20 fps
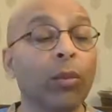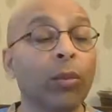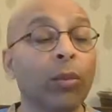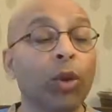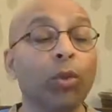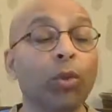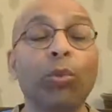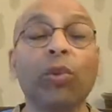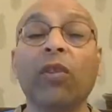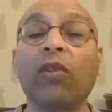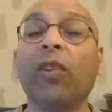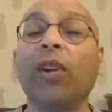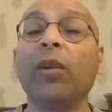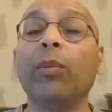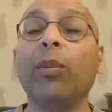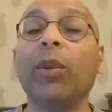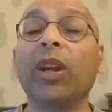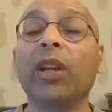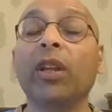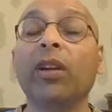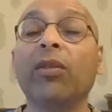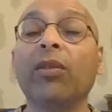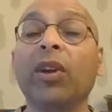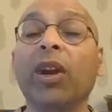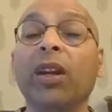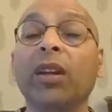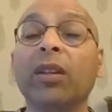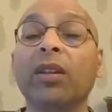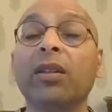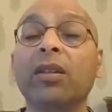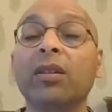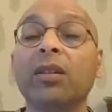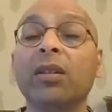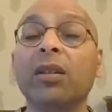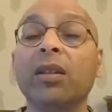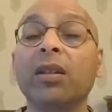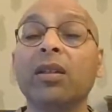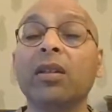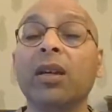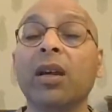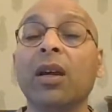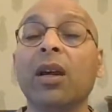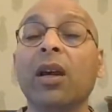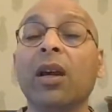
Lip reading: to prevent many chronic disease